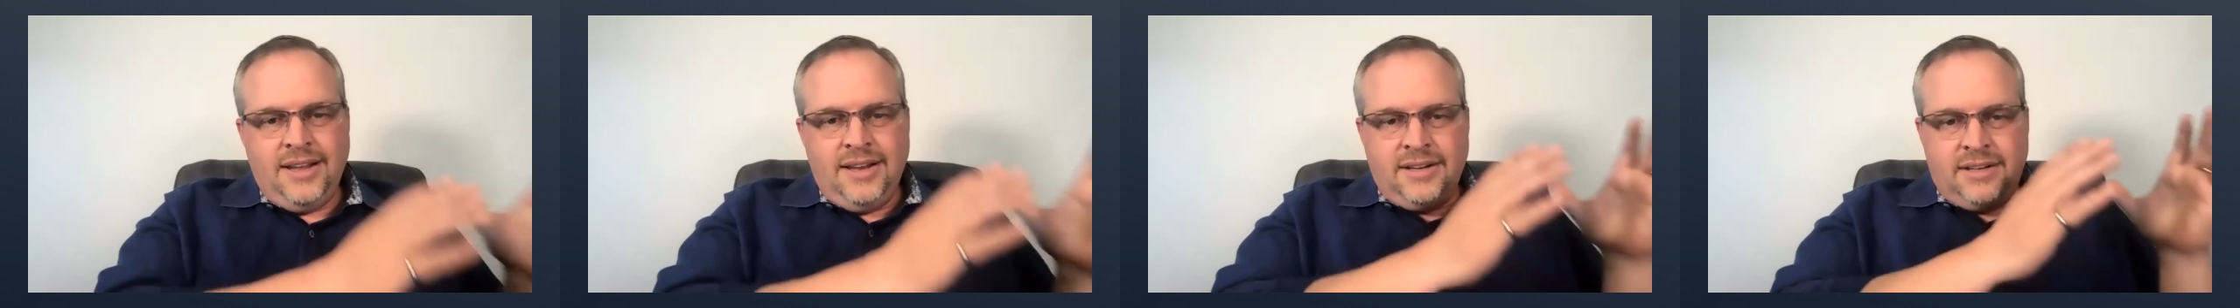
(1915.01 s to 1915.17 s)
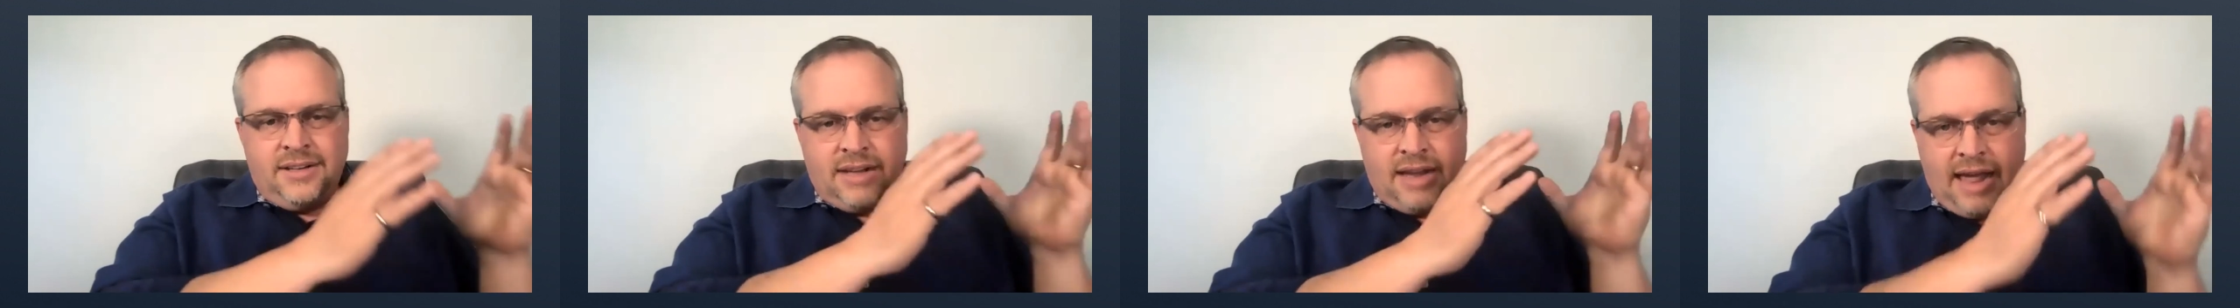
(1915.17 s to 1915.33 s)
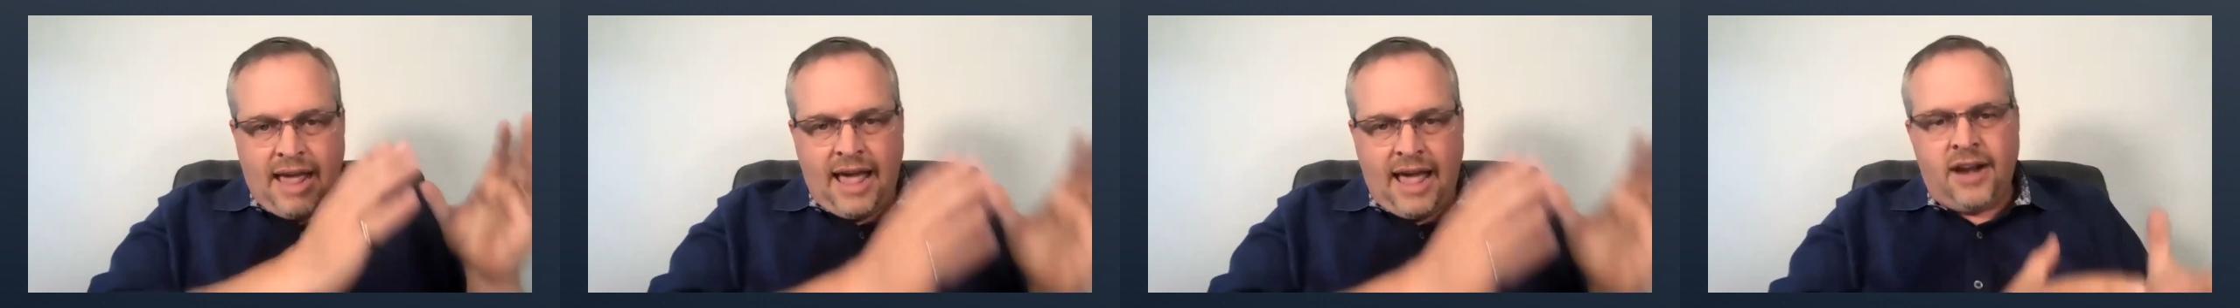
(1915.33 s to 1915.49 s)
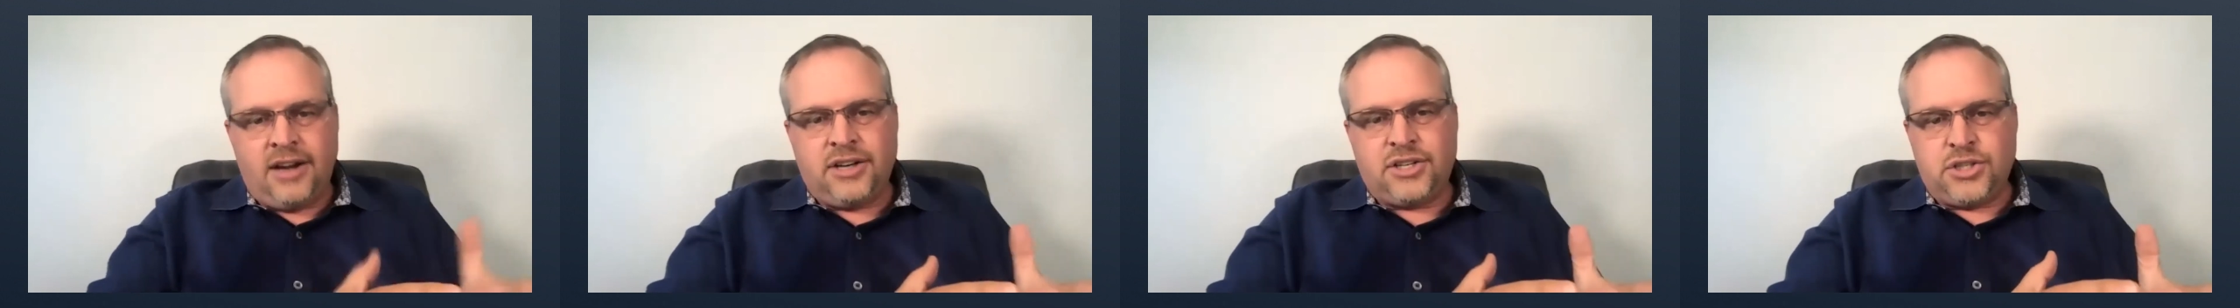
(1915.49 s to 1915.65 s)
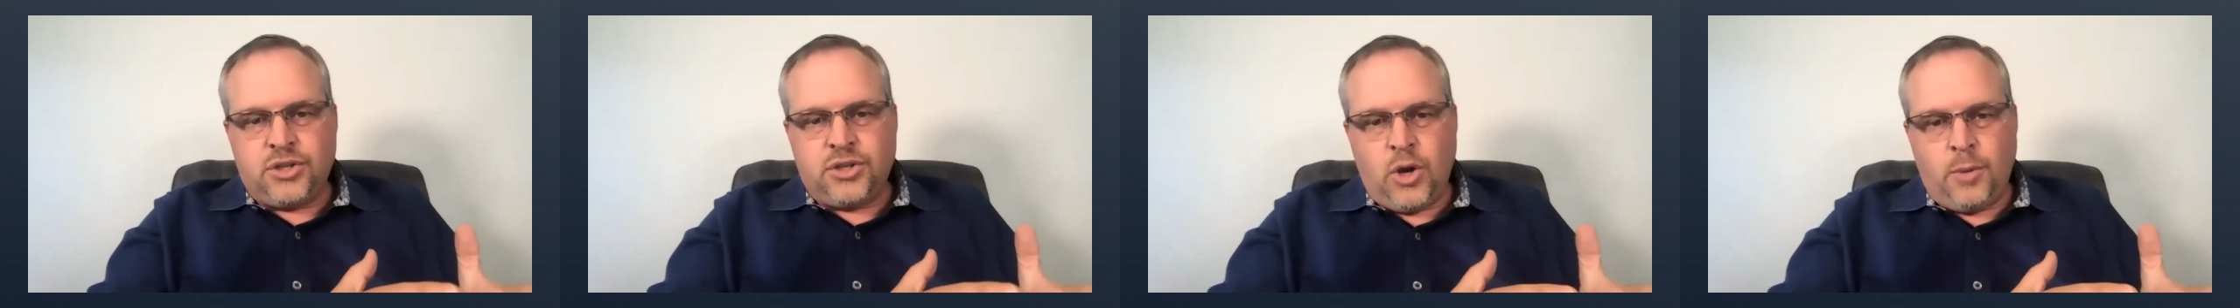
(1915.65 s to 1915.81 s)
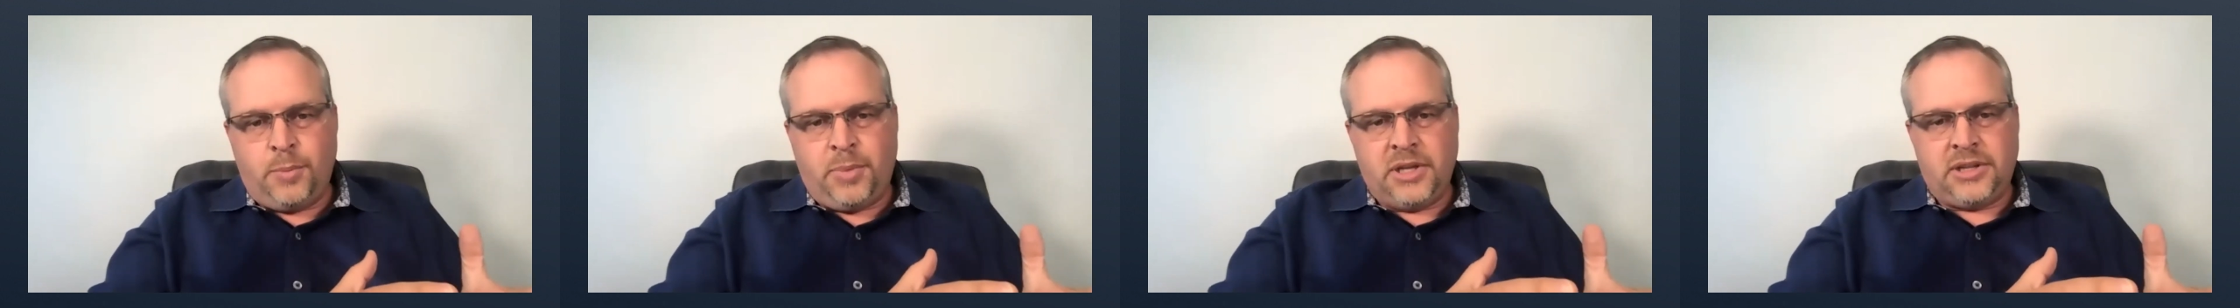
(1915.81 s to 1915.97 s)
to how to
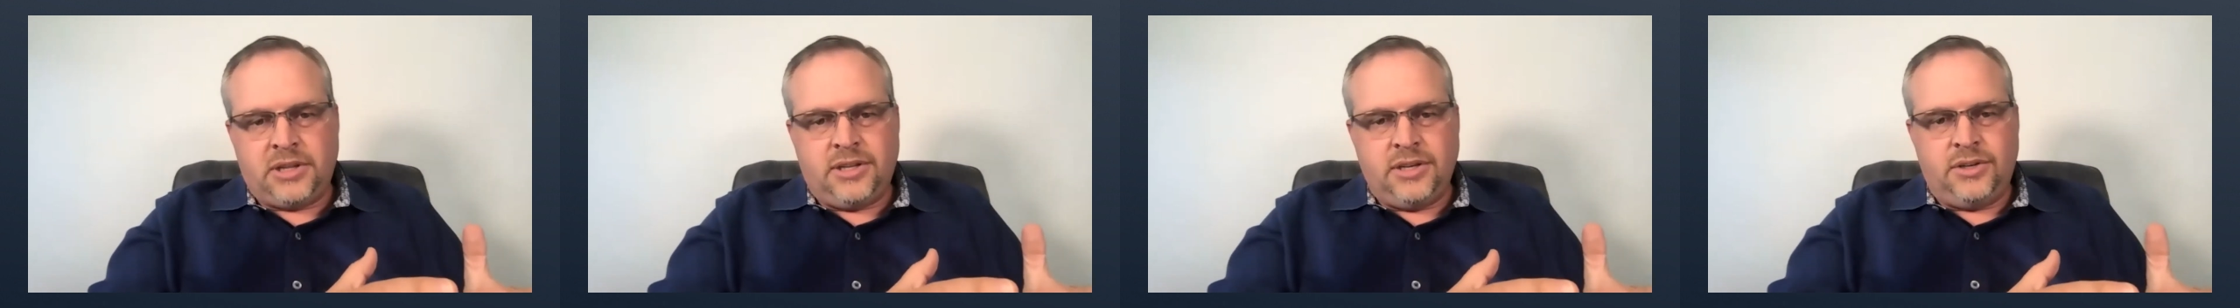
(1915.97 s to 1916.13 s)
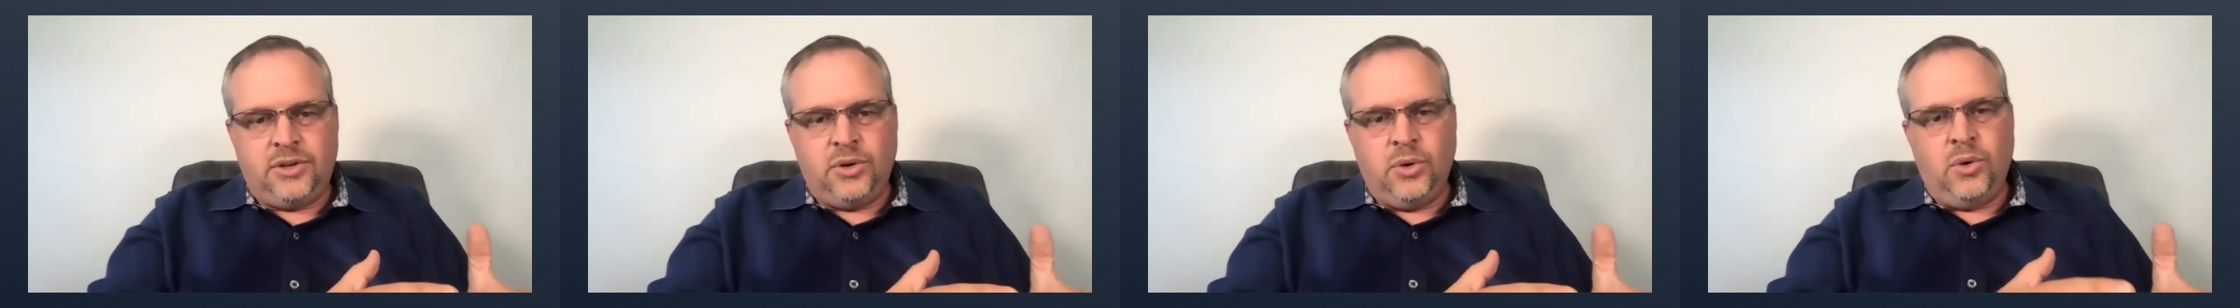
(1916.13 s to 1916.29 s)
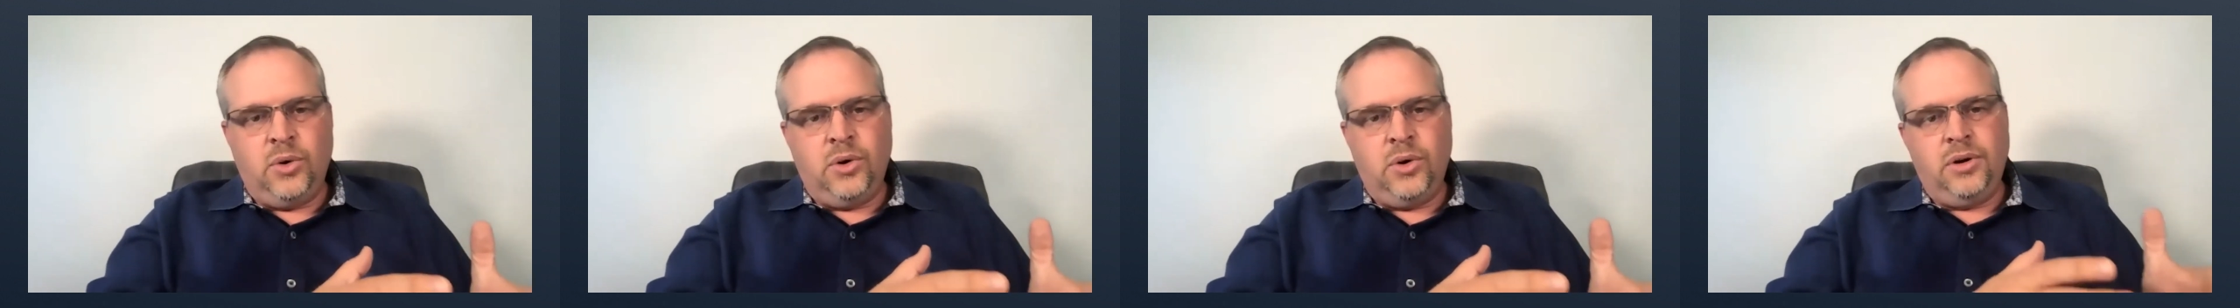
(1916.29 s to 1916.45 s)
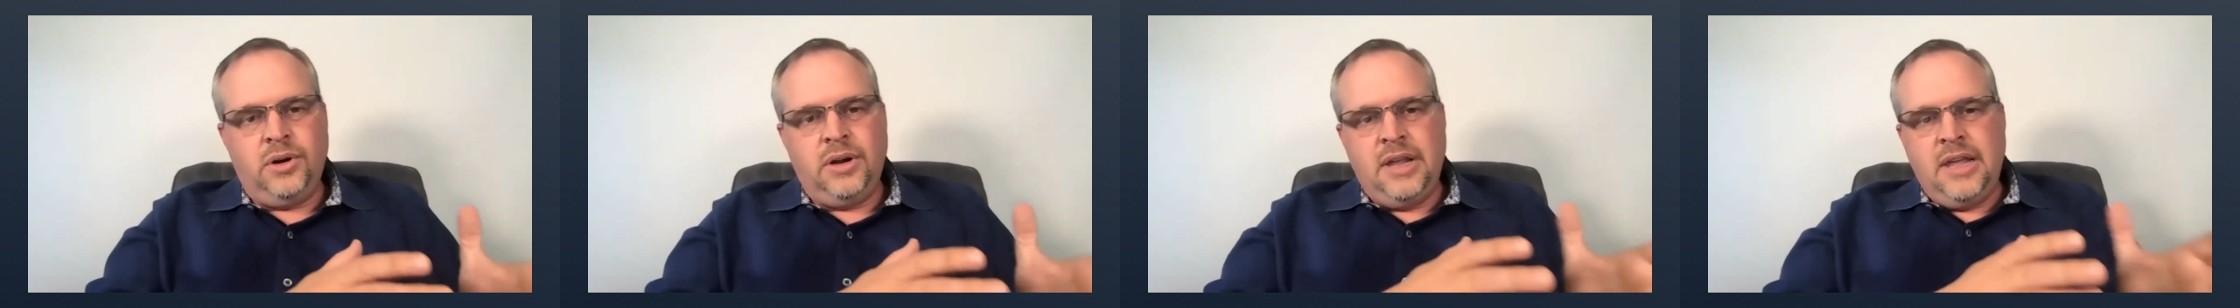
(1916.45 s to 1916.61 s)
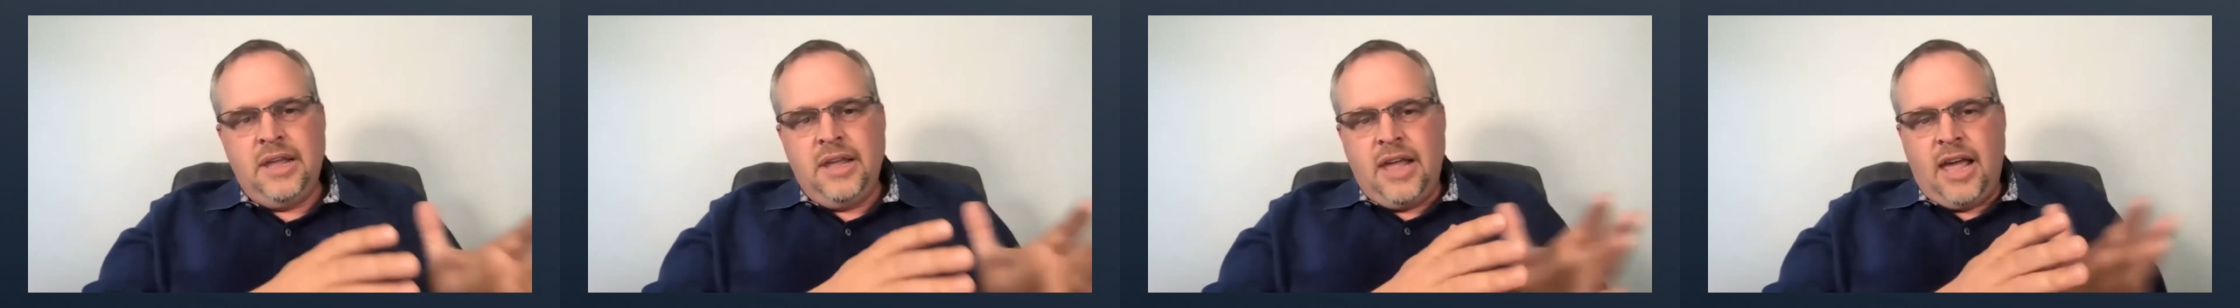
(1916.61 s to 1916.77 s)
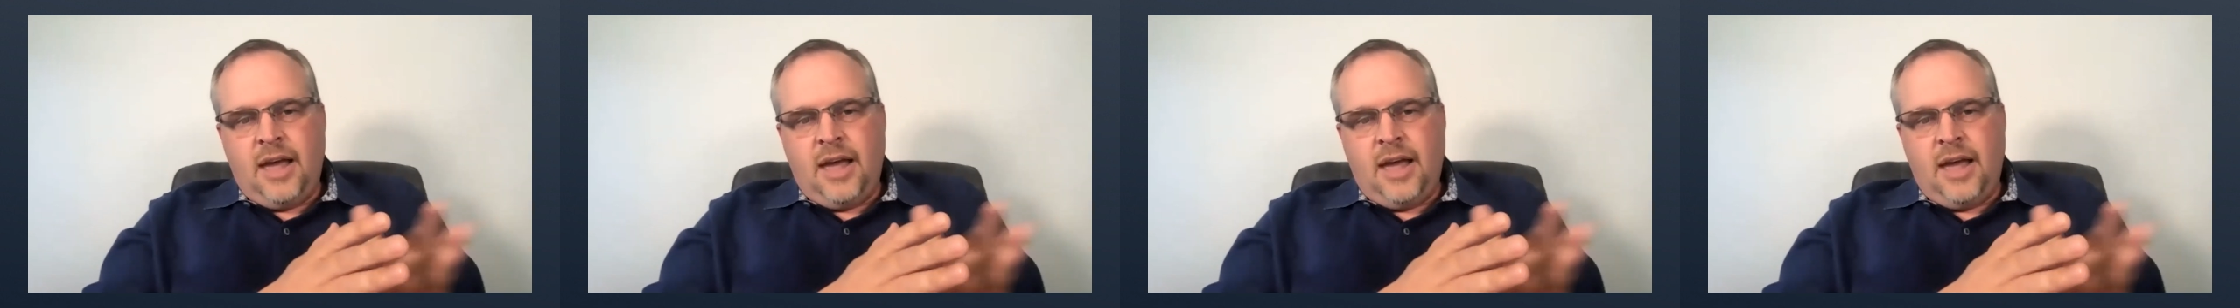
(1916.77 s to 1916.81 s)
show up at the door.